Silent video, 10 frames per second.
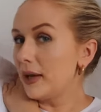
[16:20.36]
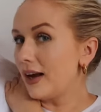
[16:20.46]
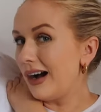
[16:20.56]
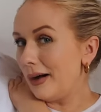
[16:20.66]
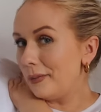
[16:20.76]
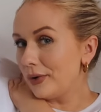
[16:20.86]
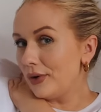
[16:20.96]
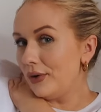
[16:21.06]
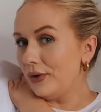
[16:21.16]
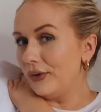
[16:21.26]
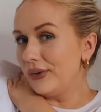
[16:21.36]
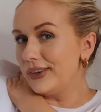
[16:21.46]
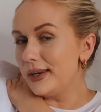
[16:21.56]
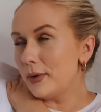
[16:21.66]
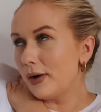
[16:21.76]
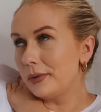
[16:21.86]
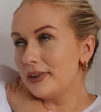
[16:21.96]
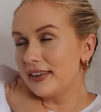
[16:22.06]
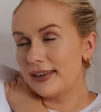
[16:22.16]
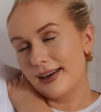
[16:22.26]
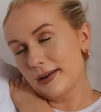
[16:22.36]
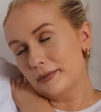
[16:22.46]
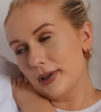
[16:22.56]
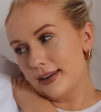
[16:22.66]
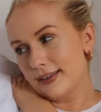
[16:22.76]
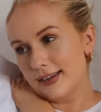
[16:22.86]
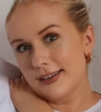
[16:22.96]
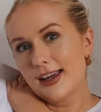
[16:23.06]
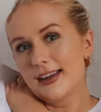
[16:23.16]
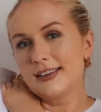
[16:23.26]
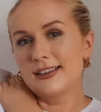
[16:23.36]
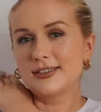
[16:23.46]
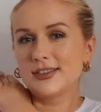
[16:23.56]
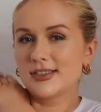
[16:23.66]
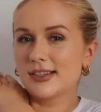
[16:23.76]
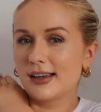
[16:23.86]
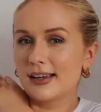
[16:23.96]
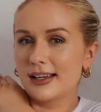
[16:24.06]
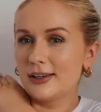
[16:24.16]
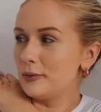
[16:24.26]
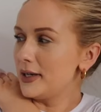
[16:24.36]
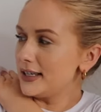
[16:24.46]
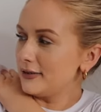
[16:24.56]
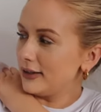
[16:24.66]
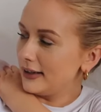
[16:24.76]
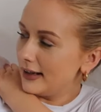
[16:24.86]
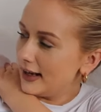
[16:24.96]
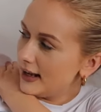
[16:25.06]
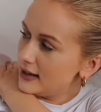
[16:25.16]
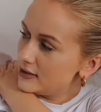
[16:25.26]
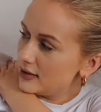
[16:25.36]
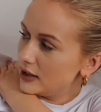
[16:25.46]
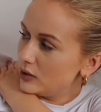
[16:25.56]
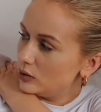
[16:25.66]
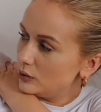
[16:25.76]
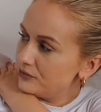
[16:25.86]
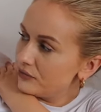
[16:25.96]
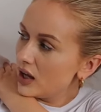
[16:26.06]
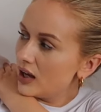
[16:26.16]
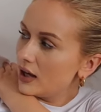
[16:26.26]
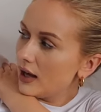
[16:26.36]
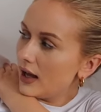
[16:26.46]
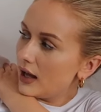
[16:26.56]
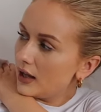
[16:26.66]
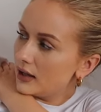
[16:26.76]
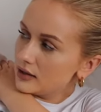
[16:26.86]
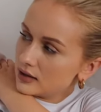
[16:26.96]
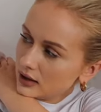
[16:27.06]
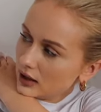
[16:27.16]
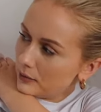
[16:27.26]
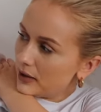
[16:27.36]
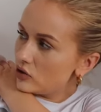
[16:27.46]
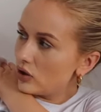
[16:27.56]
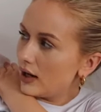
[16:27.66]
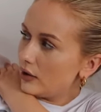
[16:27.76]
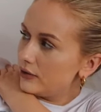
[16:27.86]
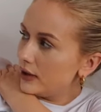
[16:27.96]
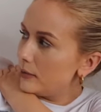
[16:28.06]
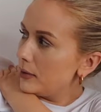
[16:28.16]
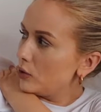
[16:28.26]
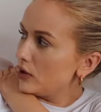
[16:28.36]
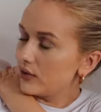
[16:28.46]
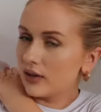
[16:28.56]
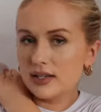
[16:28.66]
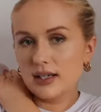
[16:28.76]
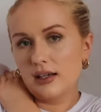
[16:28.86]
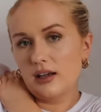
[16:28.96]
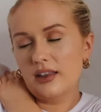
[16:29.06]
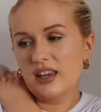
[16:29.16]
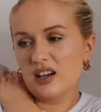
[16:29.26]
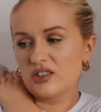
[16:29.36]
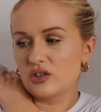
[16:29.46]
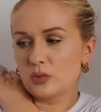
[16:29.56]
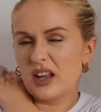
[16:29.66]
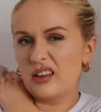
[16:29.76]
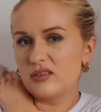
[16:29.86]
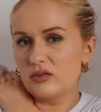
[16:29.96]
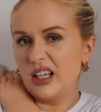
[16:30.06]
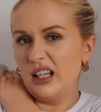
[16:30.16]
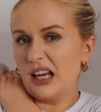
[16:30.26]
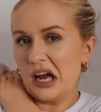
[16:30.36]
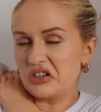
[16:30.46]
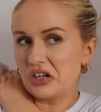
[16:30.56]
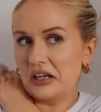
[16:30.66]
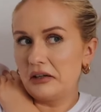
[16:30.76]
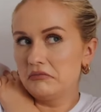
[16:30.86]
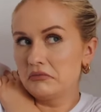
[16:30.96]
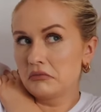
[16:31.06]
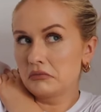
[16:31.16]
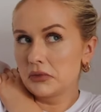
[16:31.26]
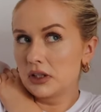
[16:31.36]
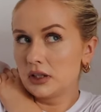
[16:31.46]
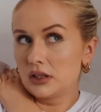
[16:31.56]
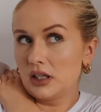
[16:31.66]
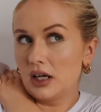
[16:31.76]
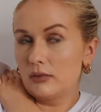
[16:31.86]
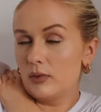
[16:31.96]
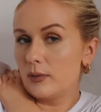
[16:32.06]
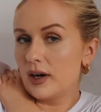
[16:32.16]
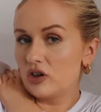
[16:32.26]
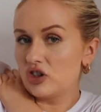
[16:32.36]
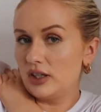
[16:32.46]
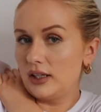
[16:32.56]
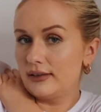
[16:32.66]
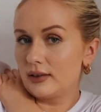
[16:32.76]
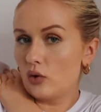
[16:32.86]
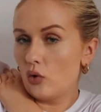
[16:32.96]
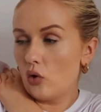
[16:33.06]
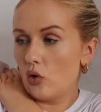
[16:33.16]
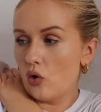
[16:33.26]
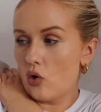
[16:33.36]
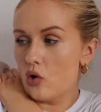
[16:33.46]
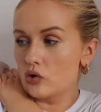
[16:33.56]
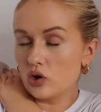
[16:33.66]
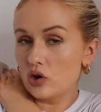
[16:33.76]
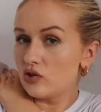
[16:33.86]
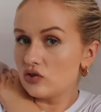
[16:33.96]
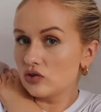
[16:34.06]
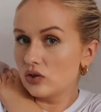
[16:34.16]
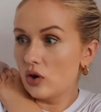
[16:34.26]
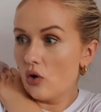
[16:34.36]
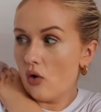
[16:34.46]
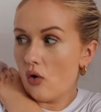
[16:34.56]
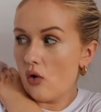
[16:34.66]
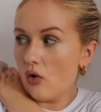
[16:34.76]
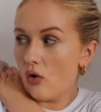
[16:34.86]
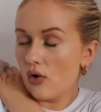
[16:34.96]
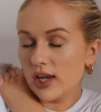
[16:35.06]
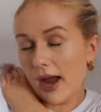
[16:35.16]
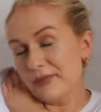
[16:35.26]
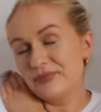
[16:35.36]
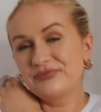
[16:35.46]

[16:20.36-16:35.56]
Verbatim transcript: pick up on Depop and secondhand places that's just like a little bit different and really cool and yeah makes your outfit a bit more exciting I think I just wear this really casually yeah with a pair of jeans or joggers or yeah